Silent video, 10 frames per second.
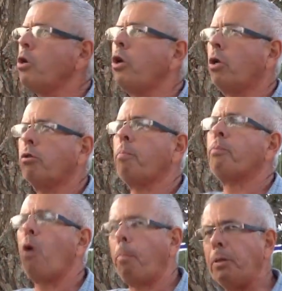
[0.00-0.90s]
are not the
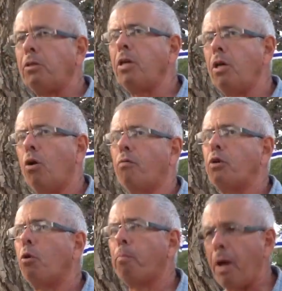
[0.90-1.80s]
property of
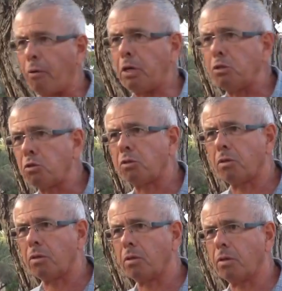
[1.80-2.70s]
your parents.
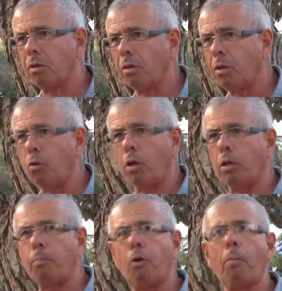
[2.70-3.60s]
You are
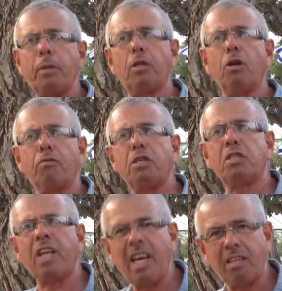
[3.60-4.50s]
the property of the
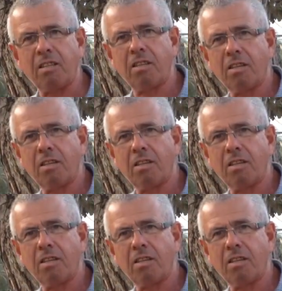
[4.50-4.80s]
state.